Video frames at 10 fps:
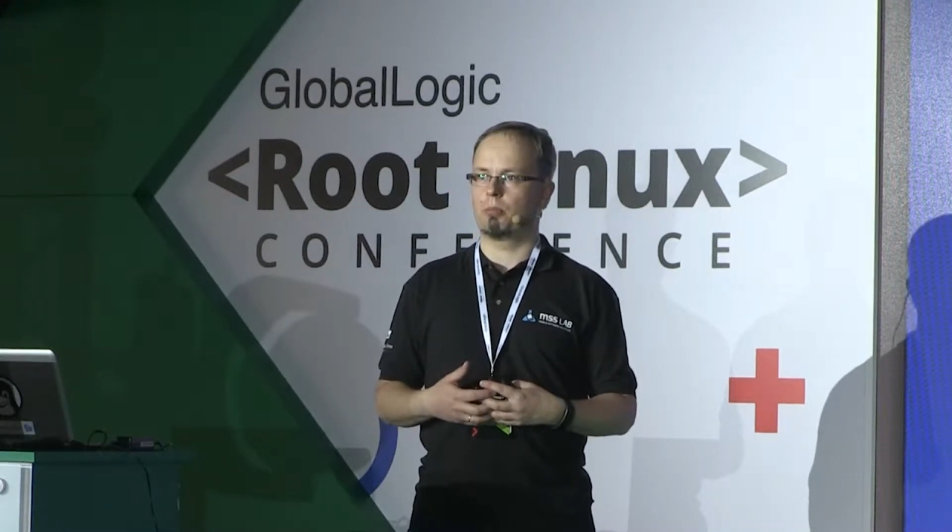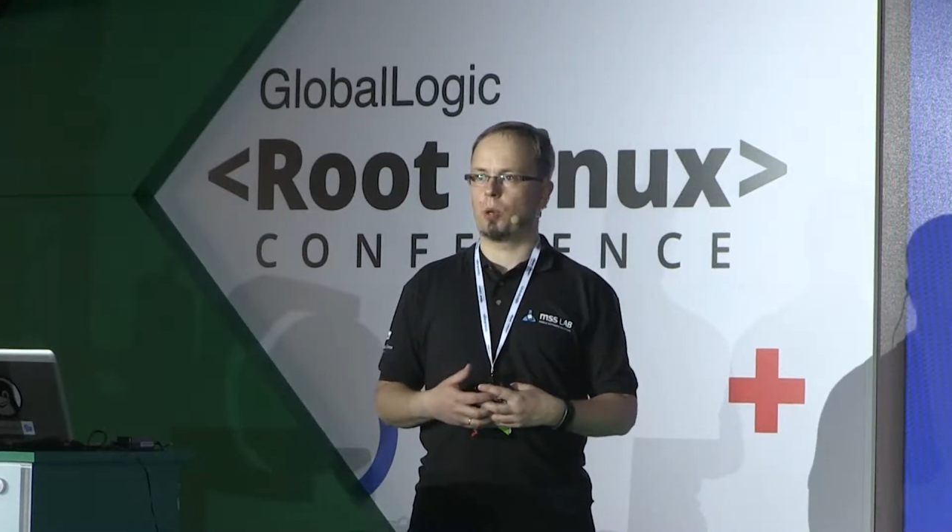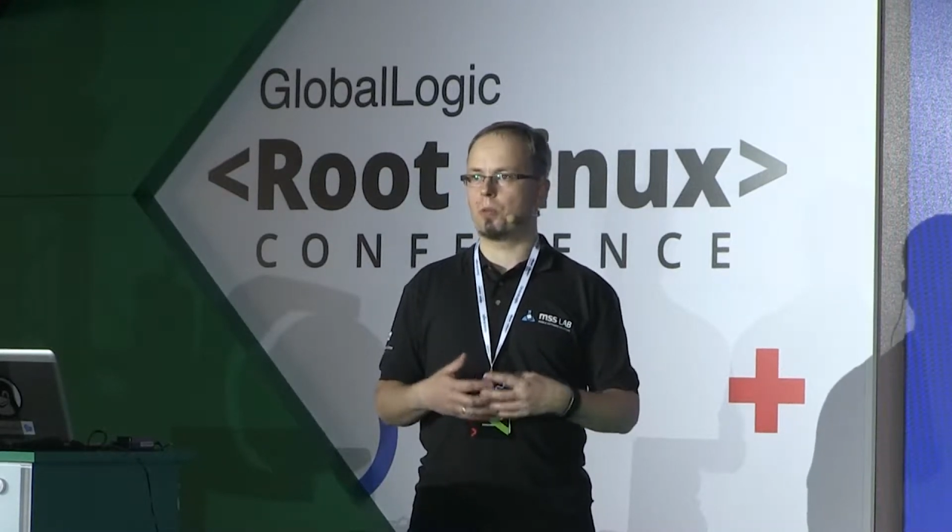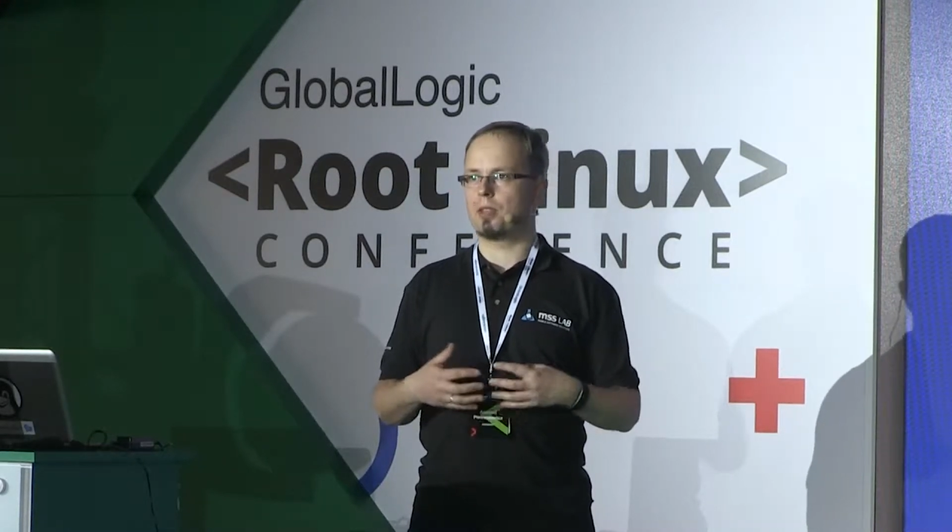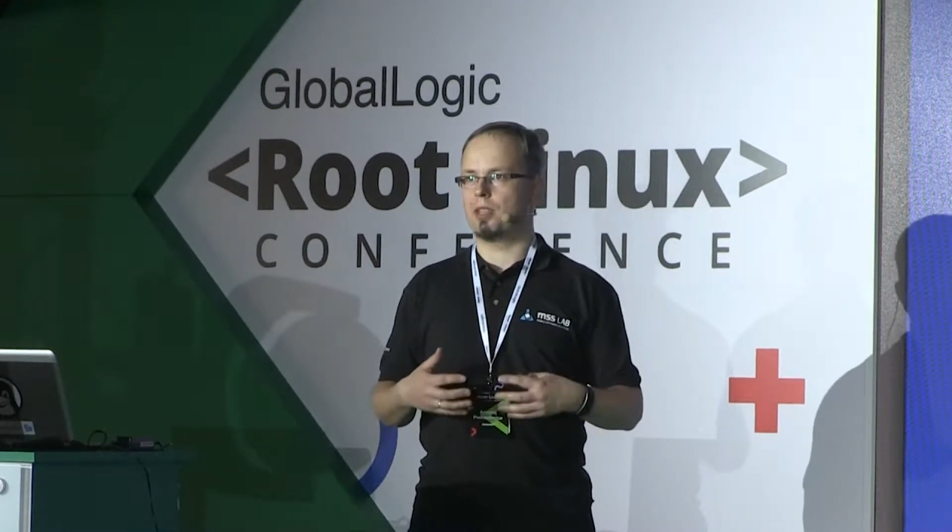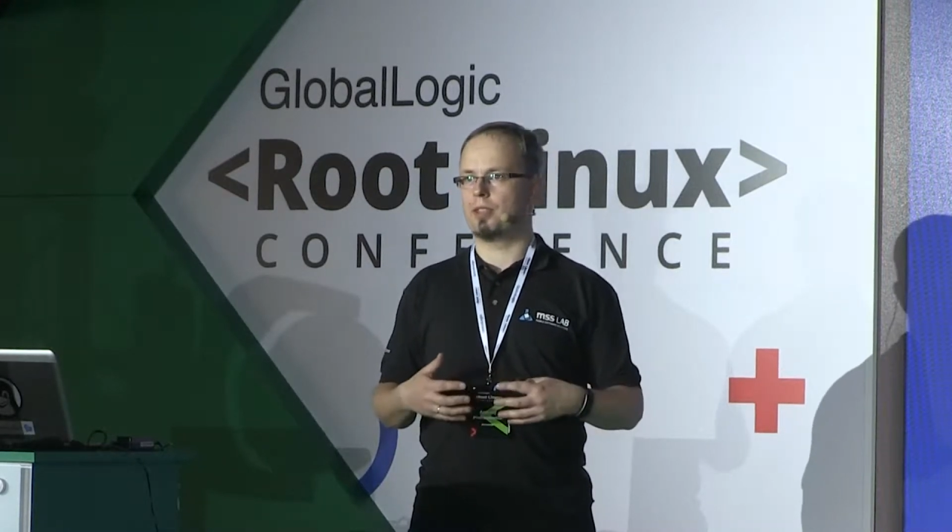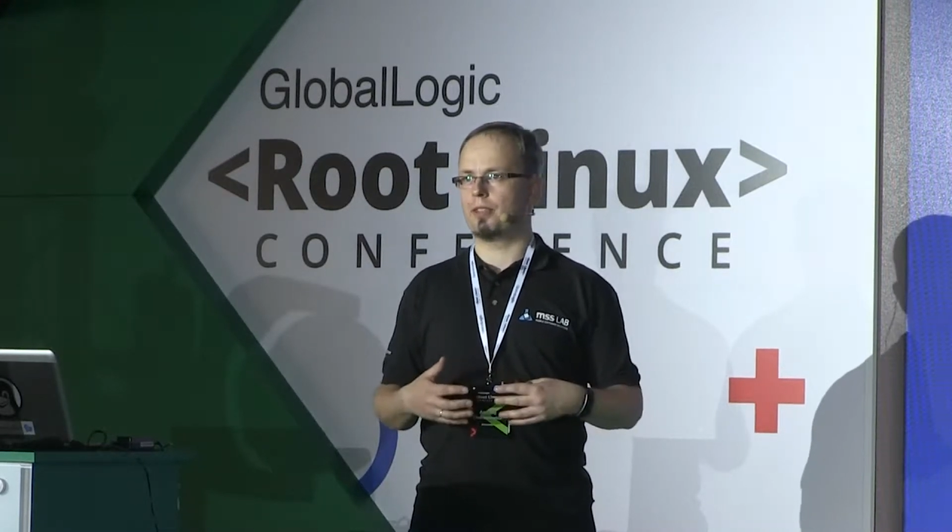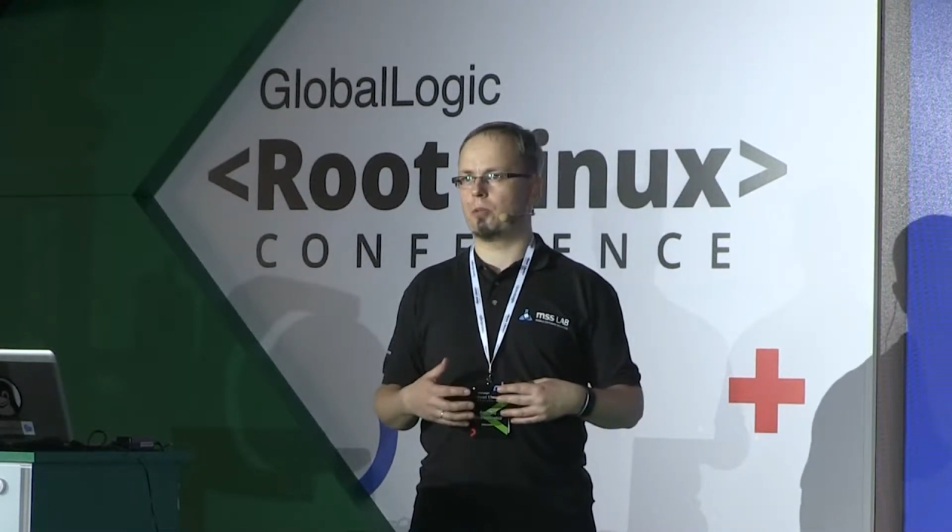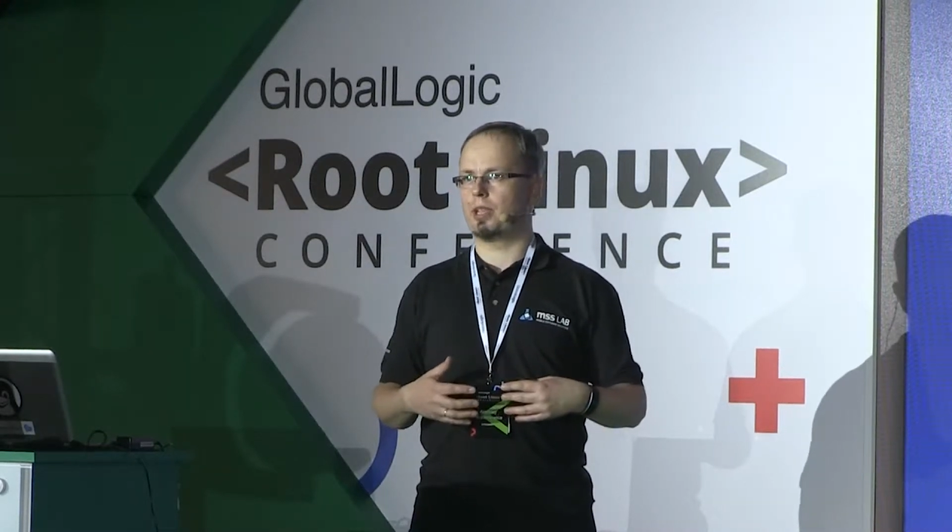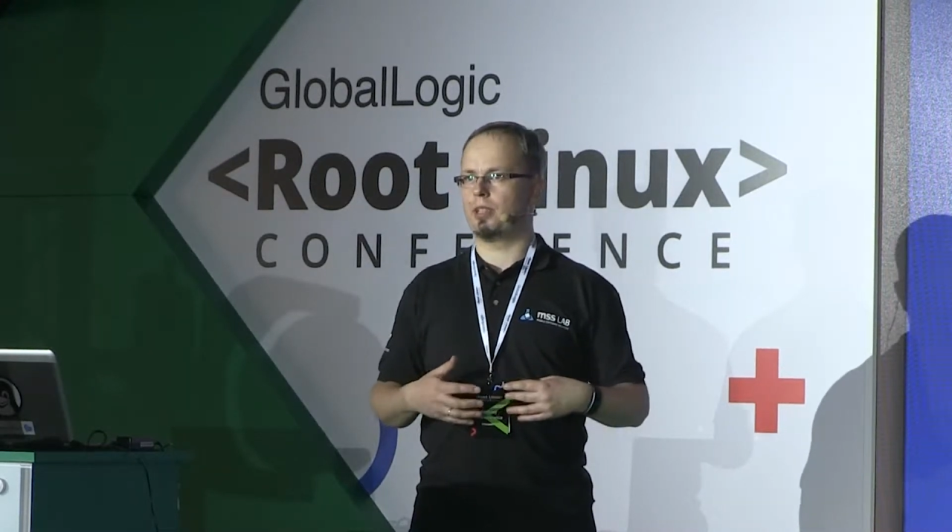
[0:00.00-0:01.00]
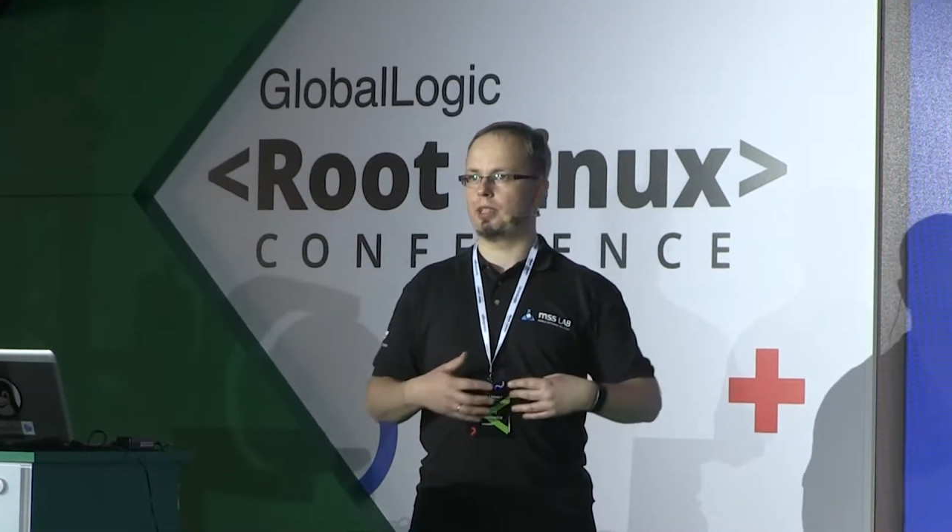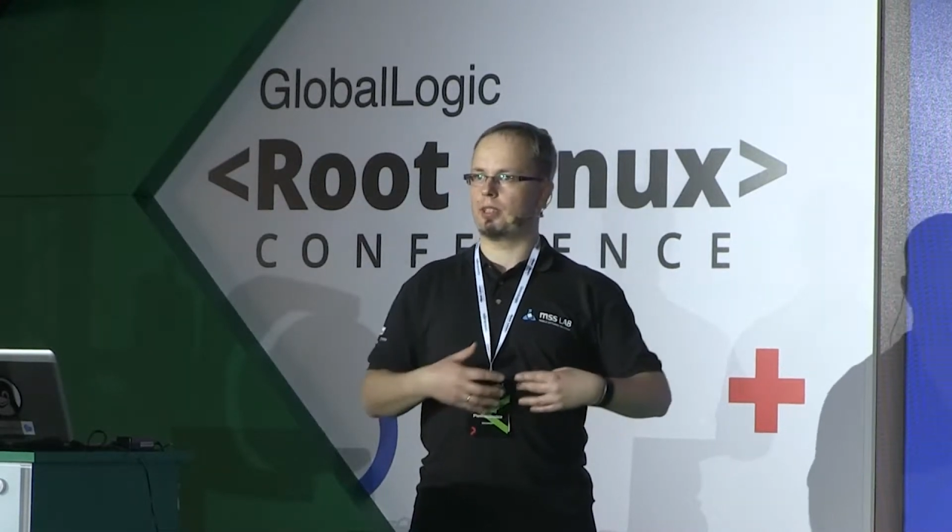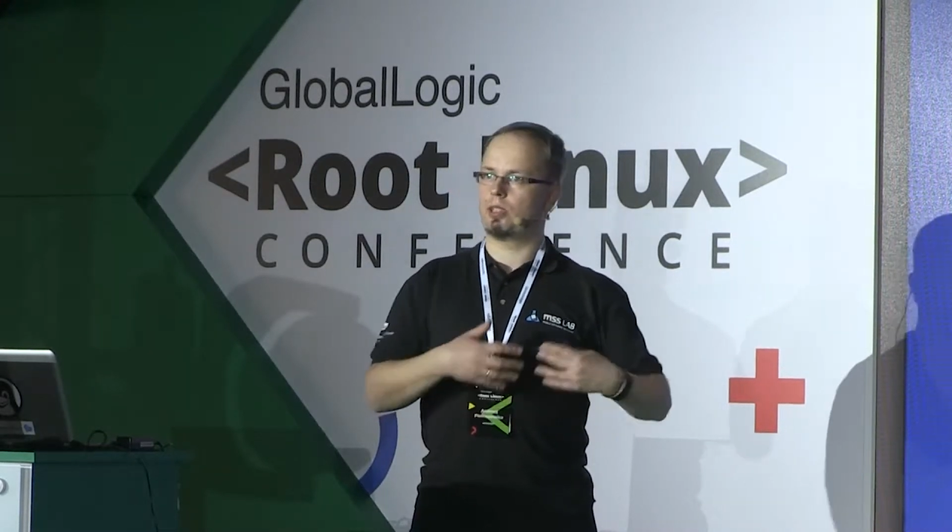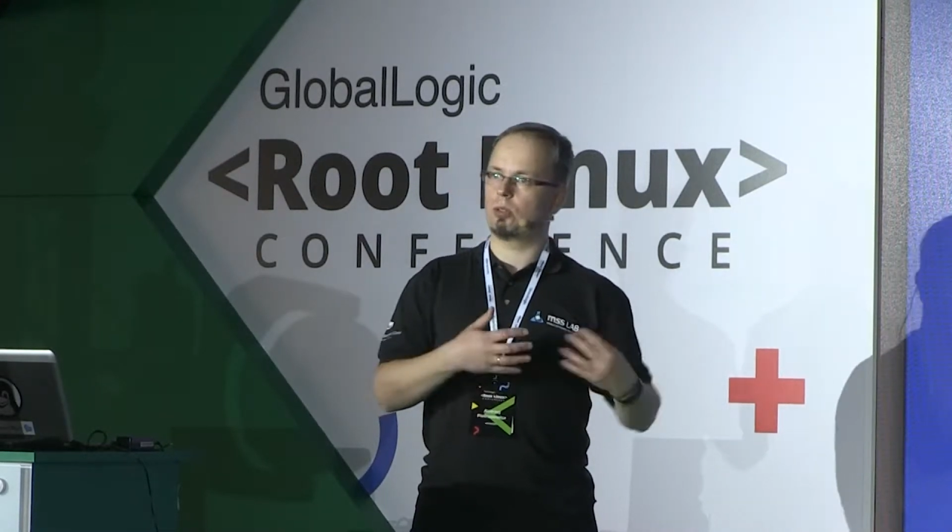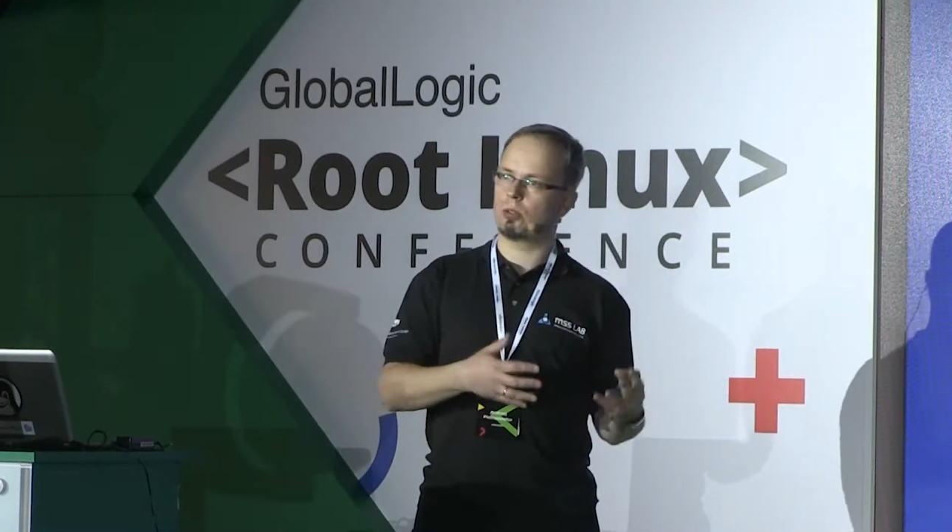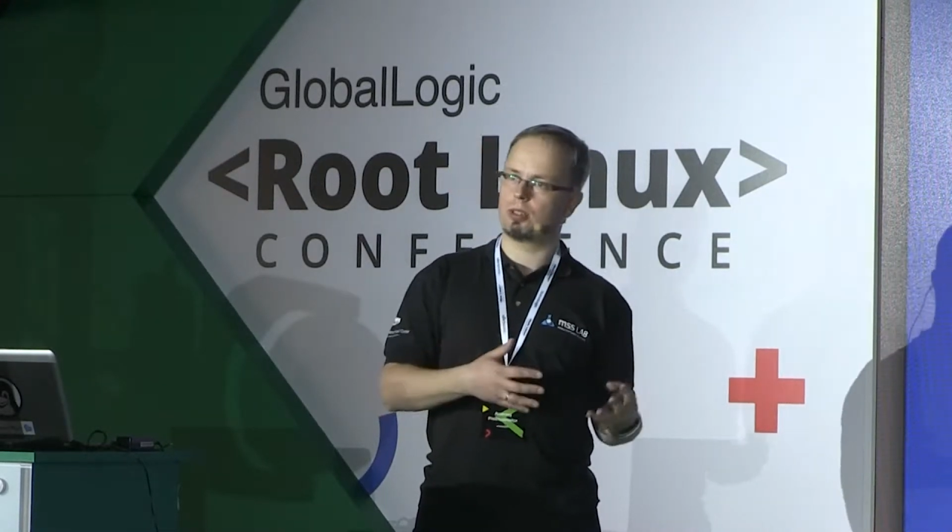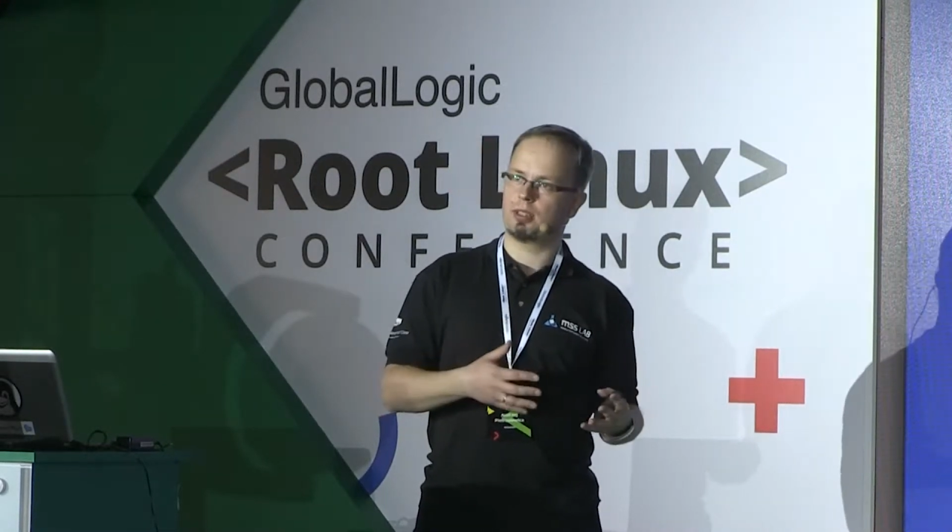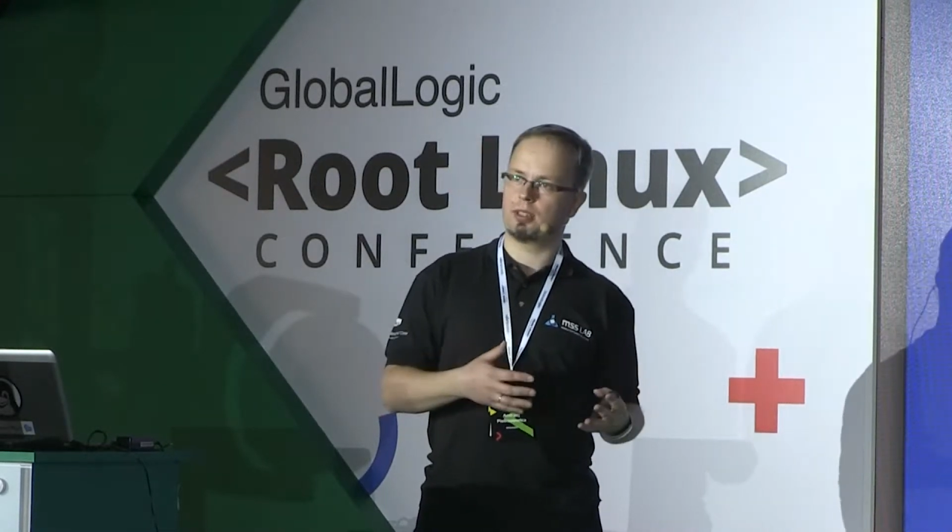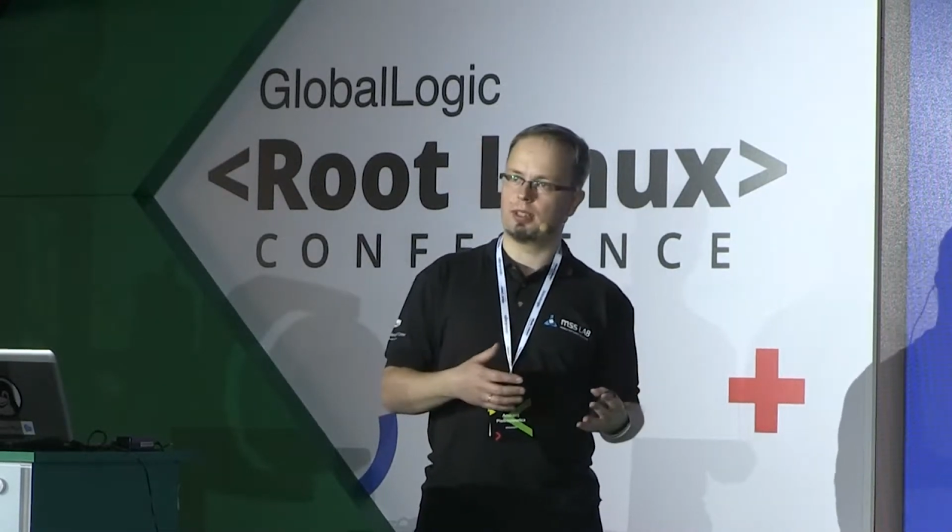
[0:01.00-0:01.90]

both in the way it is used